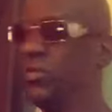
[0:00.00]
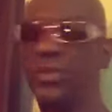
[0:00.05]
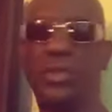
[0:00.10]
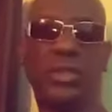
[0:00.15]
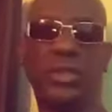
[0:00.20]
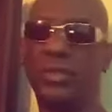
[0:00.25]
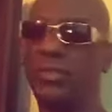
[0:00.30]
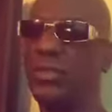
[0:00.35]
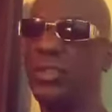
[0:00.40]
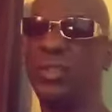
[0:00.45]

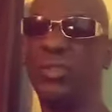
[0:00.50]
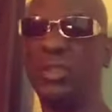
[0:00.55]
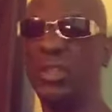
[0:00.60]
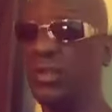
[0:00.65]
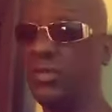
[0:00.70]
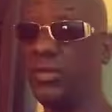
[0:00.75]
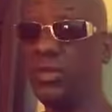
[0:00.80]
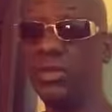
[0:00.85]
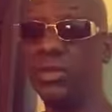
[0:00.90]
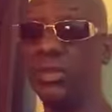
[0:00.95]
If, it,
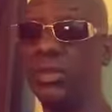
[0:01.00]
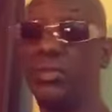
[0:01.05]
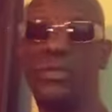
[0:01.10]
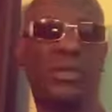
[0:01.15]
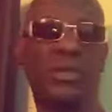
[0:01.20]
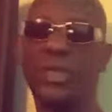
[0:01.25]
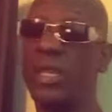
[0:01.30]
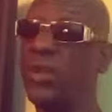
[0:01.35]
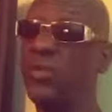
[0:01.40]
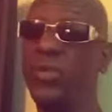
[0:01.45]
if, it, if
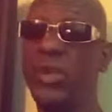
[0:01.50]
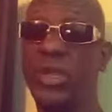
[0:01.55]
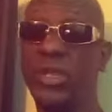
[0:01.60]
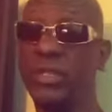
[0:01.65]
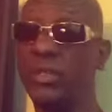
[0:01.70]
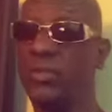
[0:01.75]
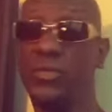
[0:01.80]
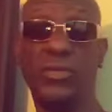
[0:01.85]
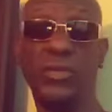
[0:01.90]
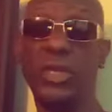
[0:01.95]
it's not raised,
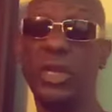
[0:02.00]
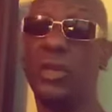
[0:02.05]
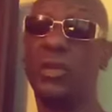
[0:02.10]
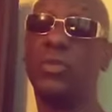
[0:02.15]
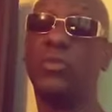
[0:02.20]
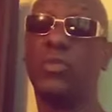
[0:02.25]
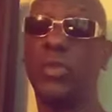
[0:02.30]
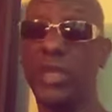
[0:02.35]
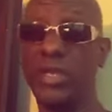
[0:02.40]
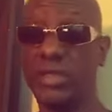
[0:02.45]
if you're not
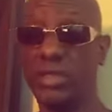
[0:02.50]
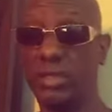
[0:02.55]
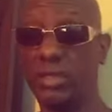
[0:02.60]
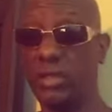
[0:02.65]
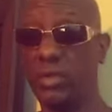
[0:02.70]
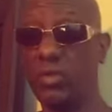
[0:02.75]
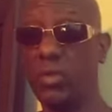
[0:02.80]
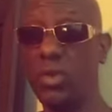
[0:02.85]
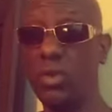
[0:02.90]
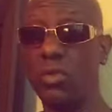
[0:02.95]
gonna raise it to
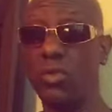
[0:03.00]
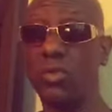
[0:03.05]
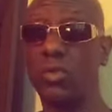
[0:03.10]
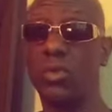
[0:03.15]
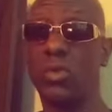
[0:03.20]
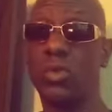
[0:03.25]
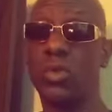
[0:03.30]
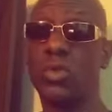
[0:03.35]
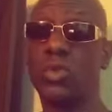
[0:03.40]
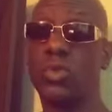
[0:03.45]
grow,
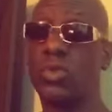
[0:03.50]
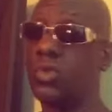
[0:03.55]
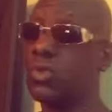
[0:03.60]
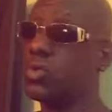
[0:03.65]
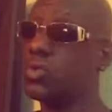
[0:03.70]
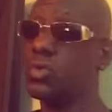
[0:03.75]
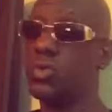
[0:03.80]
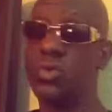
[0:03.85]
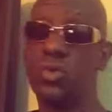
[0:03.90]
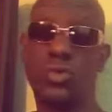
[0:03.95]

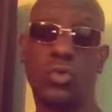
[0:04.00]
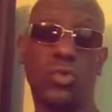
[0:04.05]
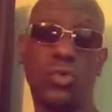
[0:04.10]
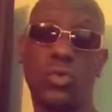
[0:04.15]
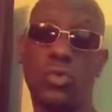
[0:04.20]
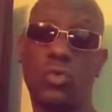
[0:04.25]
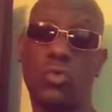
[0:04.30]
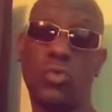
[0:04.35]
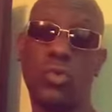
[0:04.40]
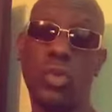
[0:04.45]

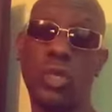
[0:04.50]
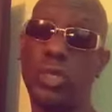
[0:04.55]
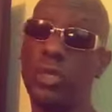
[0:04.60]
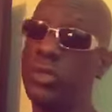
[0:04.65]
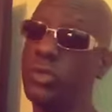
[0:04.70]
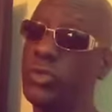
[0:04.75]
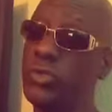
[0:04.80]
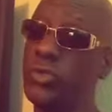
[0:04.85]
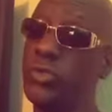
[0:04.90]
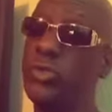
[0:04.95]

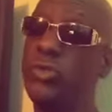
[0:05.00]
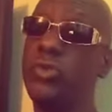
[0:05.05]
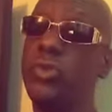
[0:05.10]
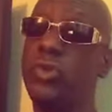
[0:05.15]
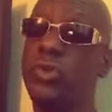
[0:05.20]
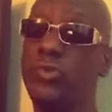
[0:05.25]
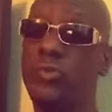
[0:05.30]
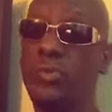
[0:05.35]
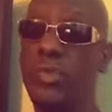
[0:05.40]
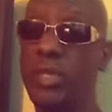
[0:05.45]
well, you
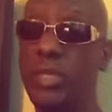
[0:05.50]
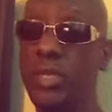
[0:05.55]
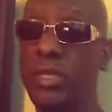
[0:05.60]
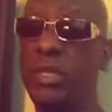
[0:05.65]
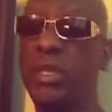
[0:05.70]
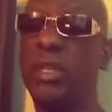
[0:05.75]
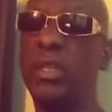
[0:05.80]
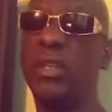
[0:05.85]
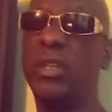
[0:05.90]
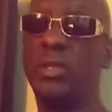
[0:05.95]
gonna be,
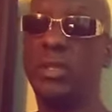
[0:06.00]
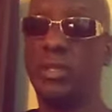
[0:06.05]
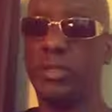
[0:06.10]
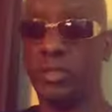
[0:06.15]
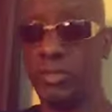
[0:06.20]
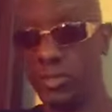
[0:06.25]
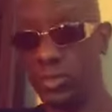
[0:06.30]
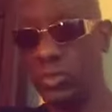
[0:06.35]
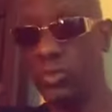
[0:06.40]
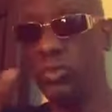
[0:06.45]

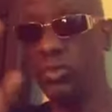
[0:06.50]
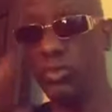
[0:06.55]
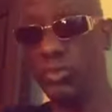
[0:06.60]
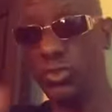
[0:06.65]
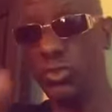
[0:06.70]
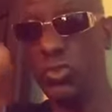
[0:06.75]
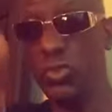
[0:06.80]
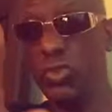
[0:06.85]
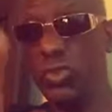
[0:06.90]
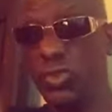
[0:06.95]
you
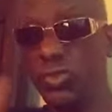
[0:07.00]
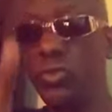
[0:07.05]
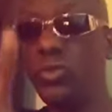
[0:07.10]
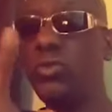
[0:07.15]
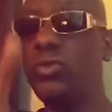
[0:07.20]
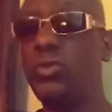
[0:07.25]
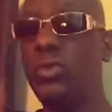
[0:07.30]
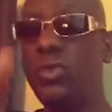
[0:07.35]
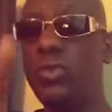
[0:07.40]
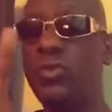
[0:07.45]
sure
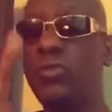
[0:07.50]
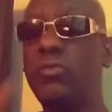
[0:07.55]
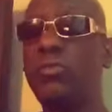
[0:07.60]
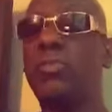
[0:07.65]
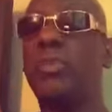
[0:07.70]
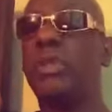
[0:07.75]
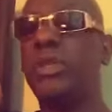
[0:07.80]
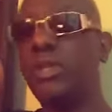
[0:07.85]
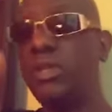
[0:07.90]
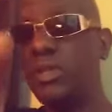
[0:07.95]
you gonna
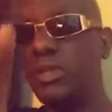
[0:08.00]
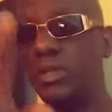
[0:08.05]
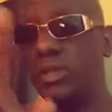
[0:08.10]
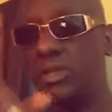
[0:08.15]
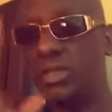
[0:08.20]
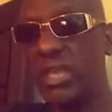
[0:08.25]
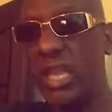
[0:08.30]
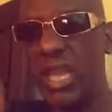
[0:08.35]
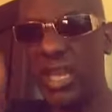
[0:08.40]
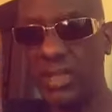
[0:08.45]
be
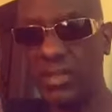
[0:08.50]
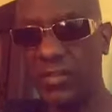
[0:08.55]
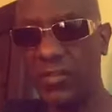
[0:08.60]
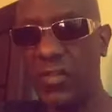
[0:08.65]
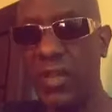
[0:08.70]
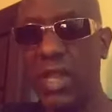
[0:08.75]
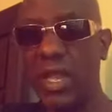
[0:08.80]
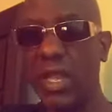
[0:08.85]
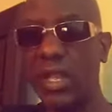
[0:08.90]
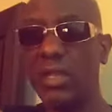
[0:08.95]

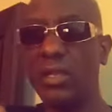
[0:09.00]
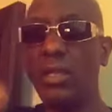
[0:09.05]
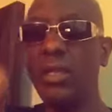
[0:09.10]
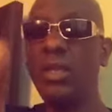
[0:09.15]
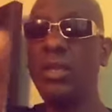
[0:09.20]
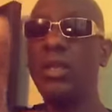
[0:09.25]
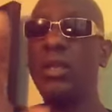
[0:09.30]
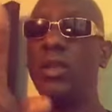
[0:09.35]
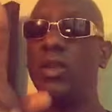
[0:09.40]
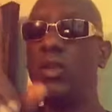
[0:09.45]
satisfied
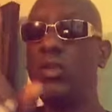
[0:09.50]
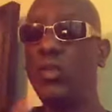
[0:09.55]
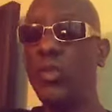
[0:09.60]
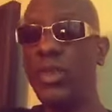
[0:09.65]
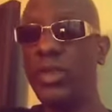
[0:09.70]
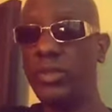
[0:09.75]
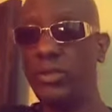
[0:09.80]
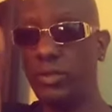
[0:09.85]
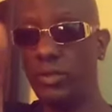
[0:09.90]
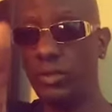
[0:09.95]

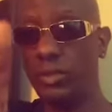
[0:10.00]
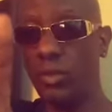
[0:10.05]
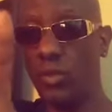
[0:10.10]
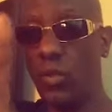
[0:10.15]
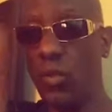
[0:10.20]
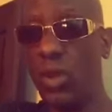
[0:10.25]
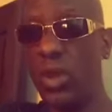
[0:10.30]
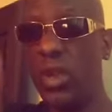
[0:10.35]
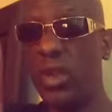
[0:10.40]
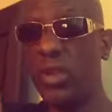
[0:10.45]
with
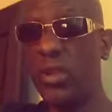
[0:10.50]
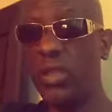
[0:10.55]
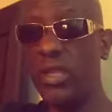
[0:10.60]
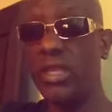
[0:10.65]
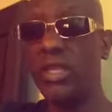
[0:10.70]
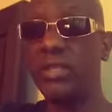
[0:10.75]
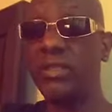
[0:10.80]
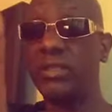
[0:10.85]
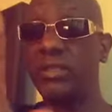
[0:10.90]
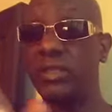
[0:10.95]
where
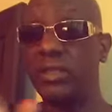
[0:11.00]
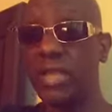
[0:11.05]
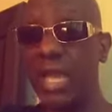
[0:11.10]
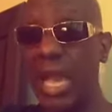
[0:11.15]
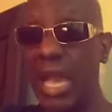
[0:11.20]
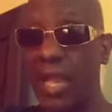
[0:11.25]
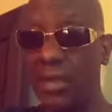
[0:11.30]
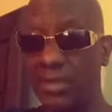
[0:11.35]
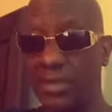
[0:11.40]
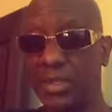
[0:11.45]
it
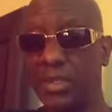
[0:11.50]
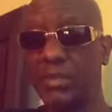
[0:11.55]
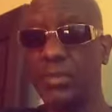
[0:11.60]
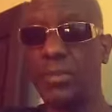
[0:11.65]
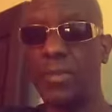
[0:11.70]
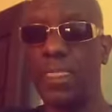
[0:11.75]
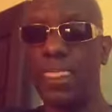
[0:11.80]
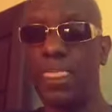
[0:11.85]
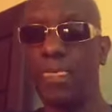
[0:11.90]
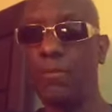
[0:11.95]
stops
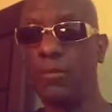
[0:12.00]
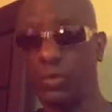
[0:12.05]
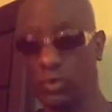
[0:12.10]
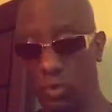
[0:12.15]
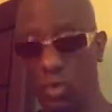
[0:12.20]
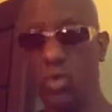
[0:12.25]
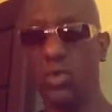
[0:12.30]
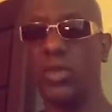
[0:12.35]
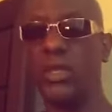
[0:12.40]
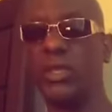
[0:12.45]

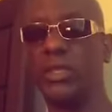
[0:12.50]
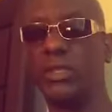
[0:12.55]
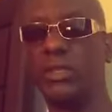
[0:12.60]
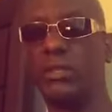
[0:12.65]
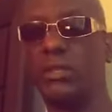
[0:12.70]
growing.